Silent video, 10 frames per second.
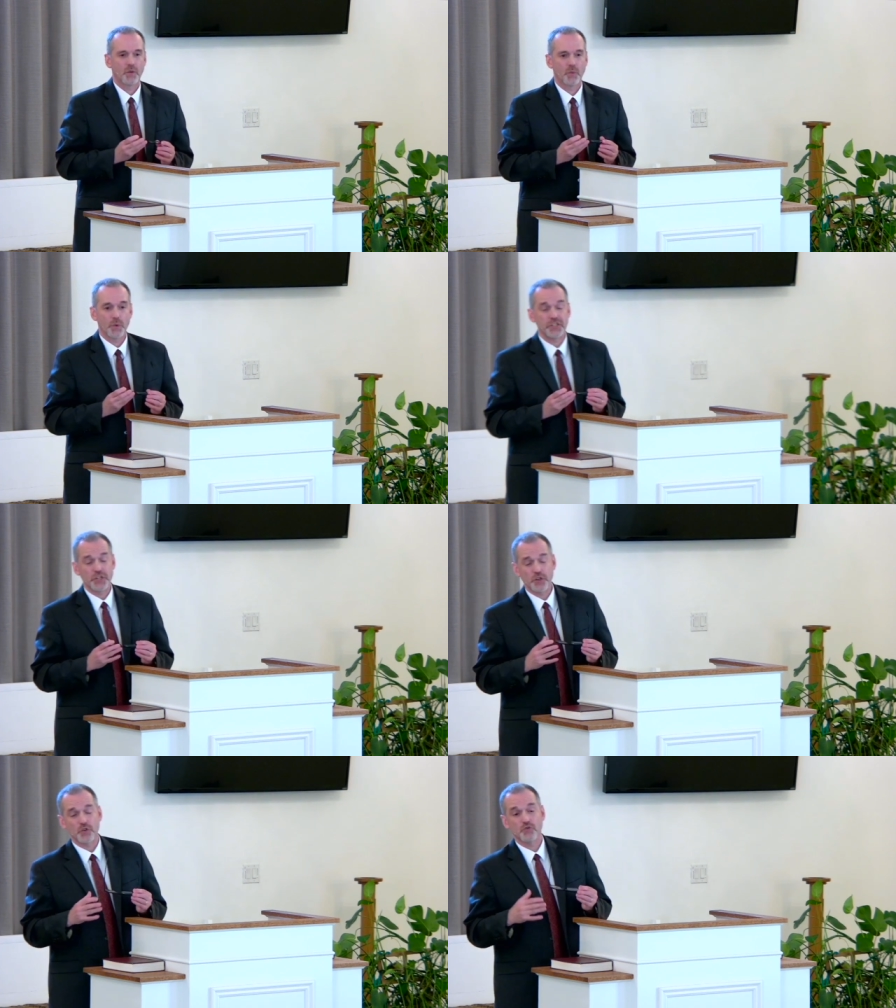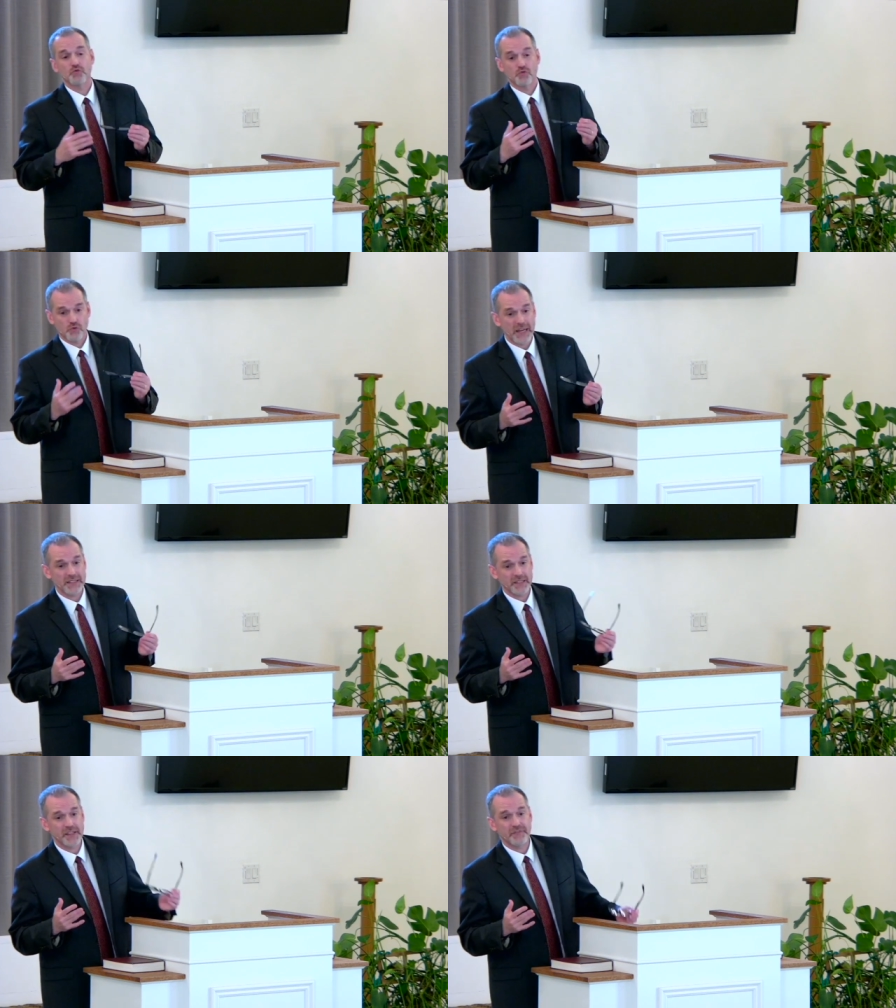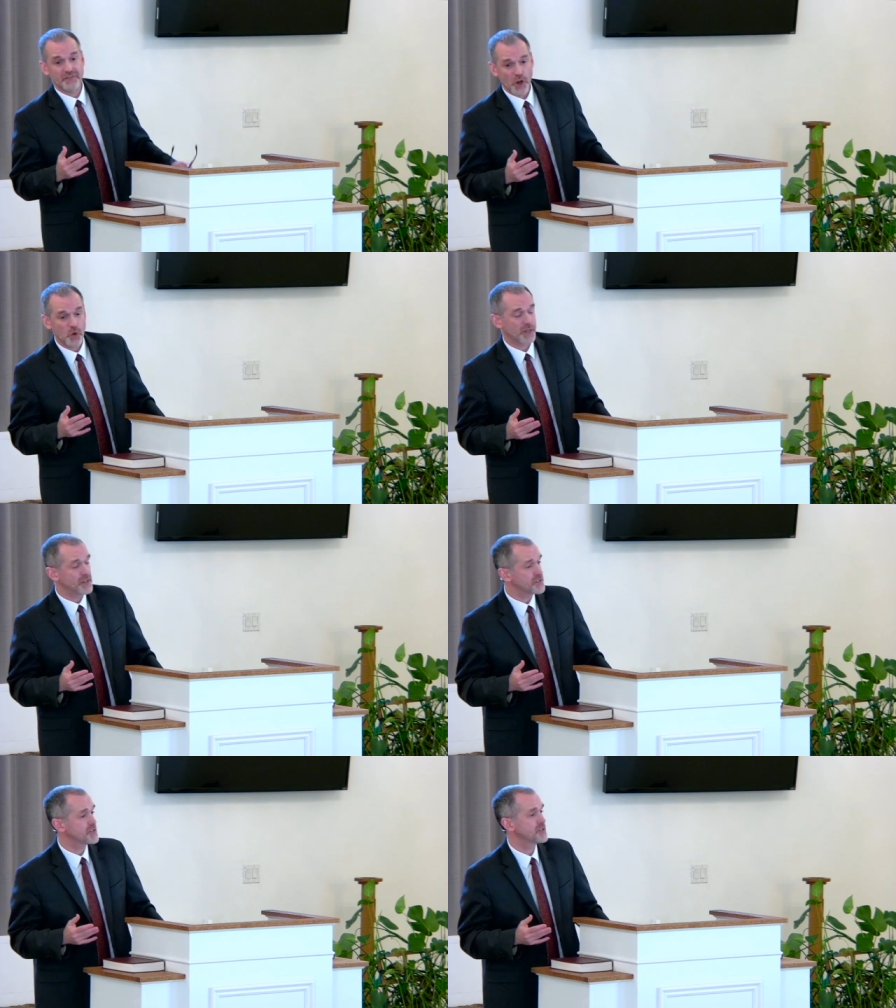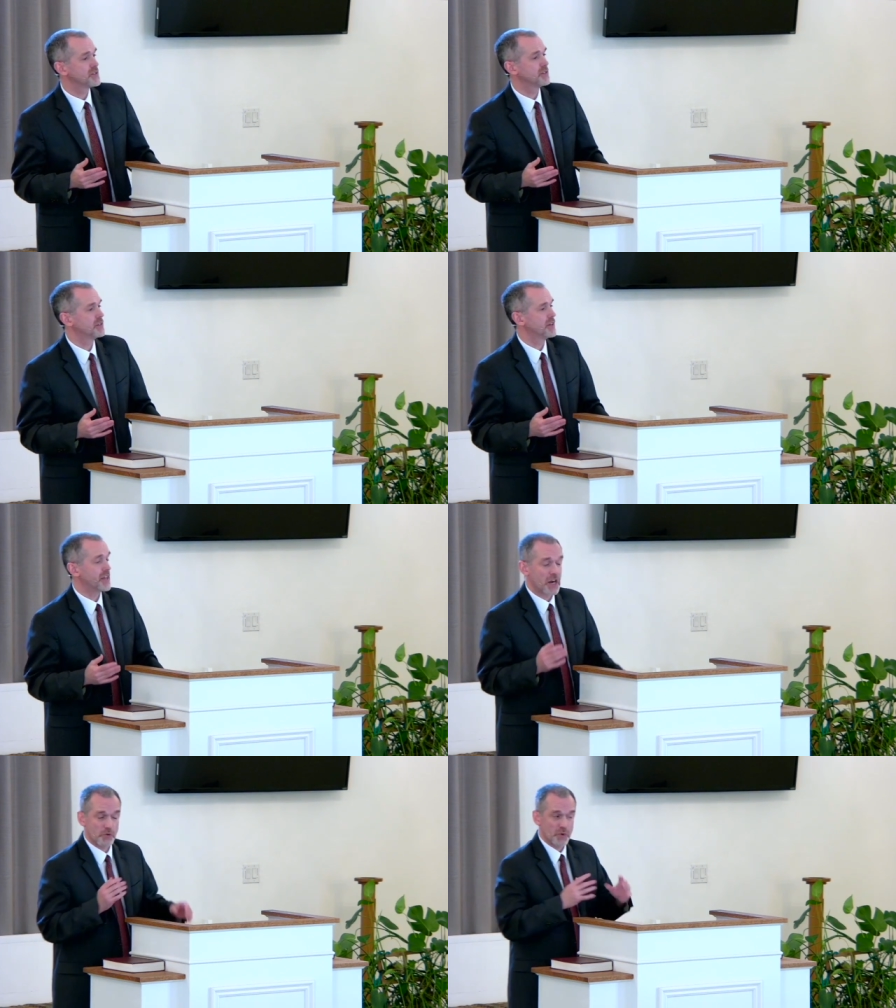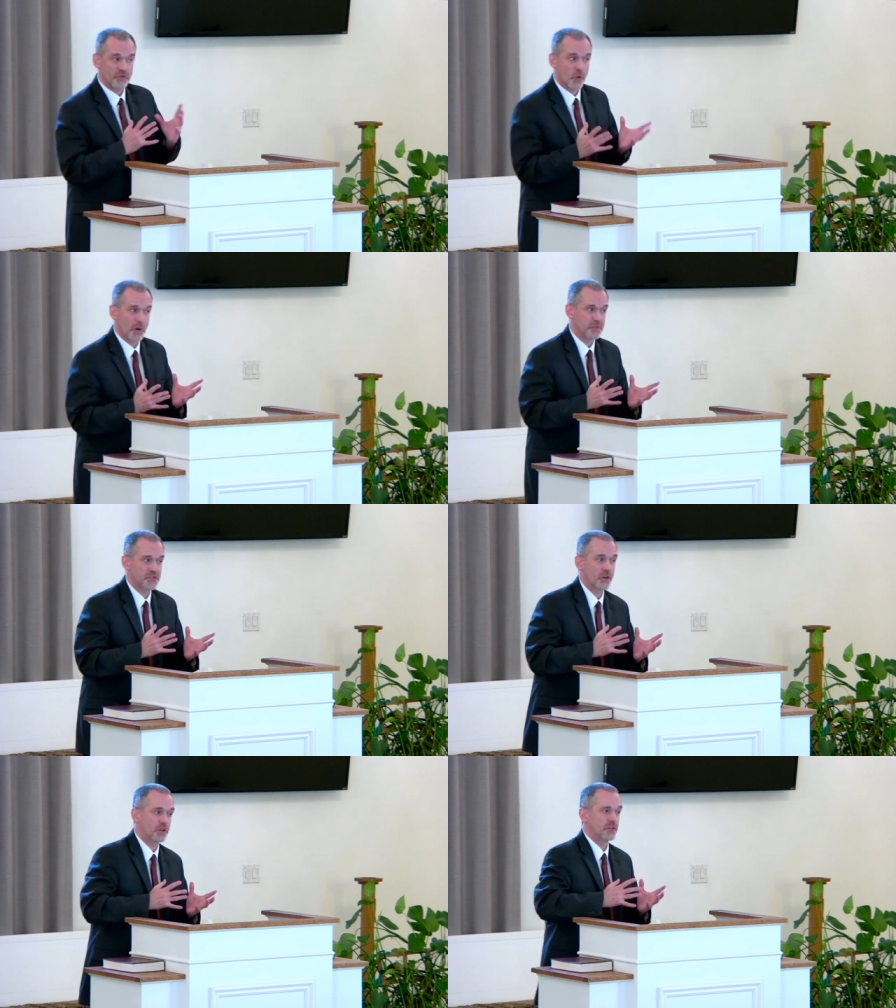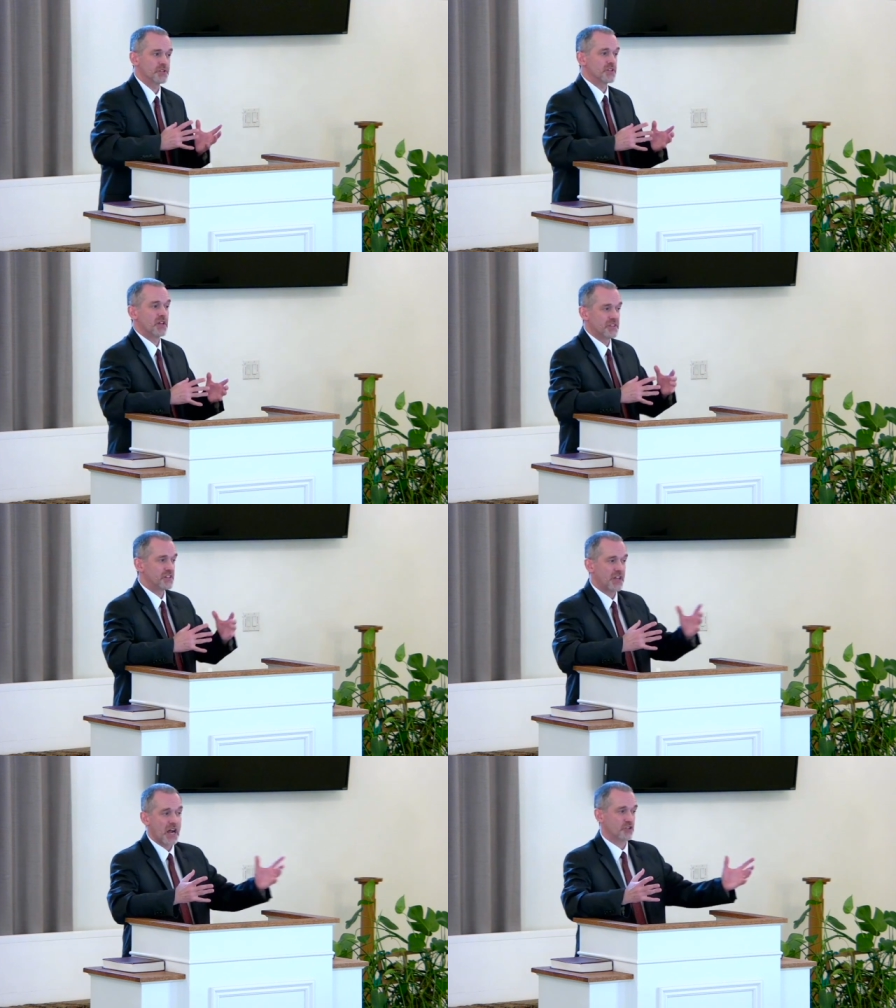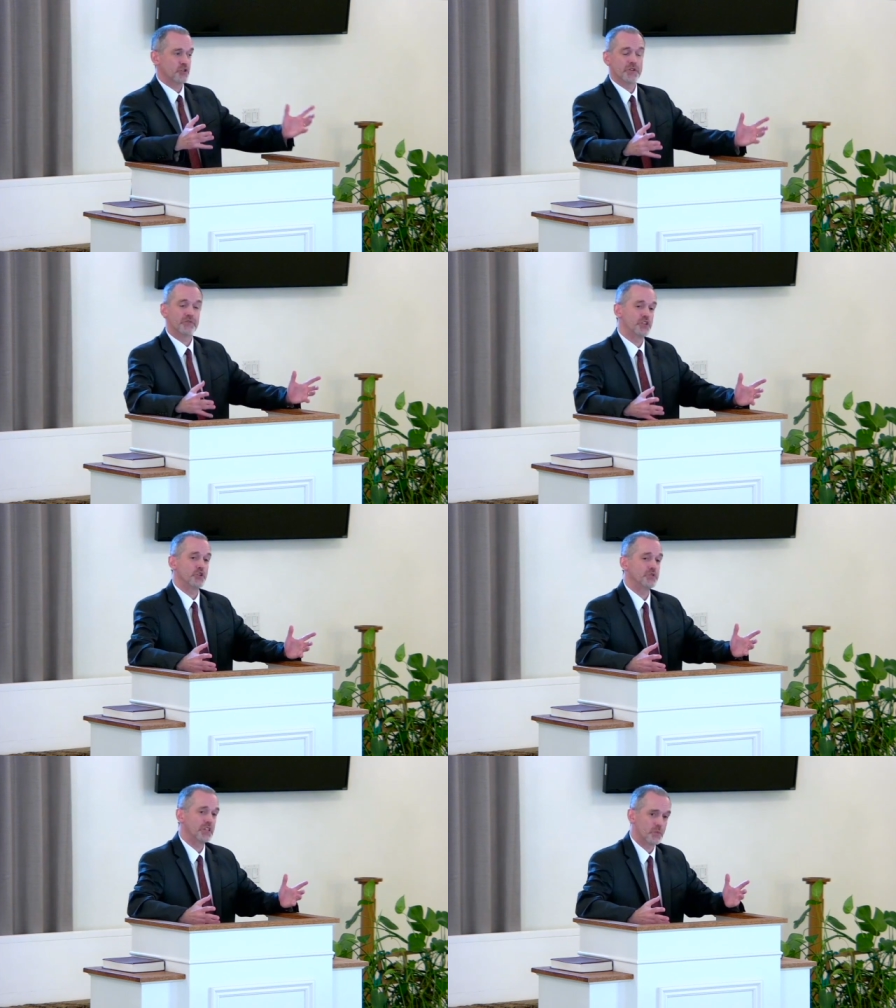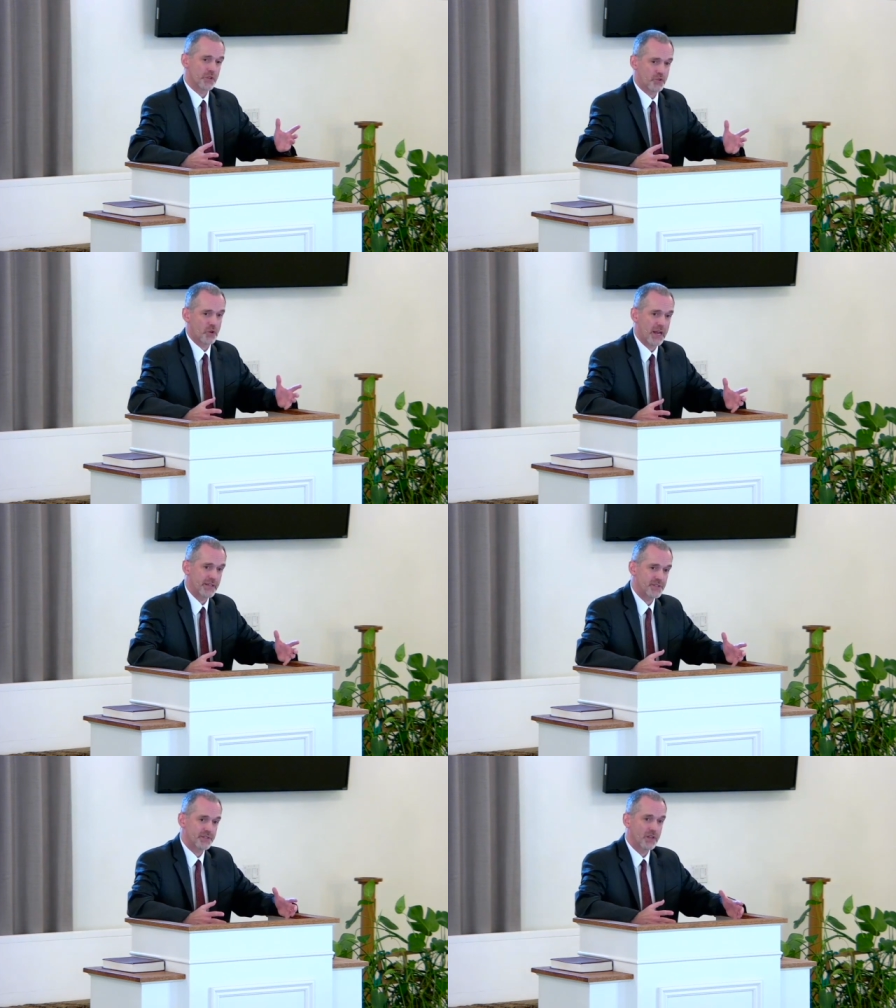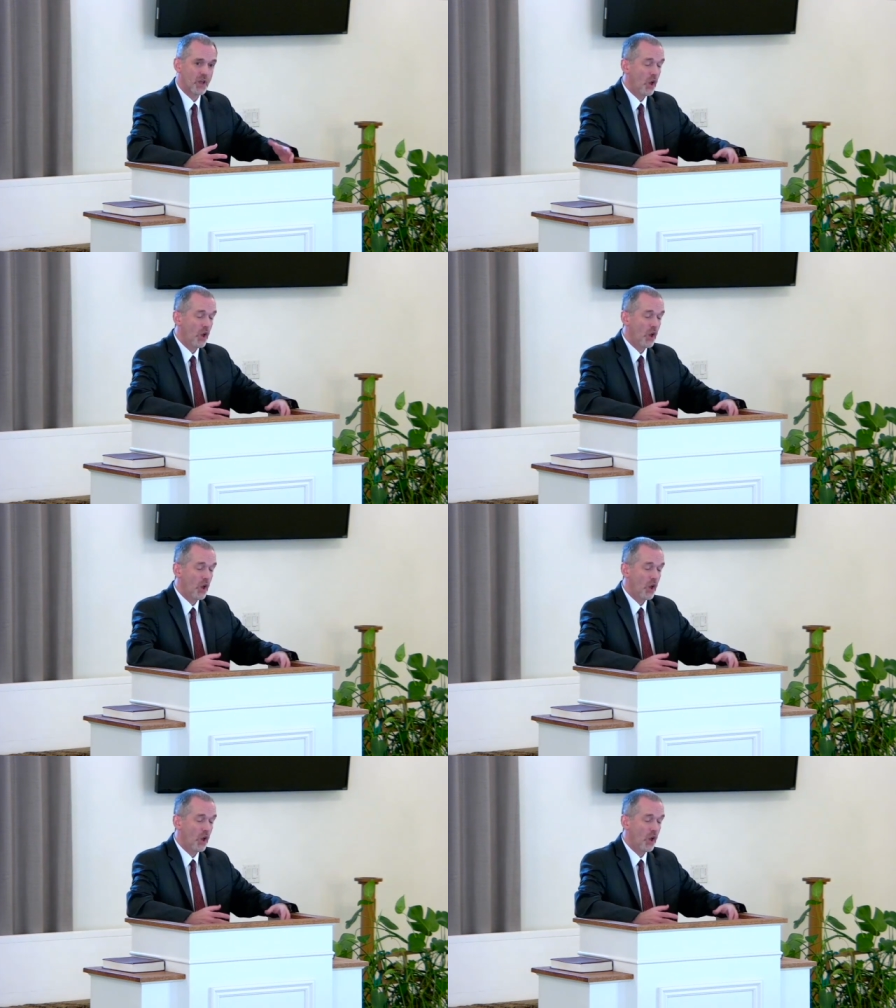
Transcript: We do rightly focus in our reform circles on the doctrine of union with Christ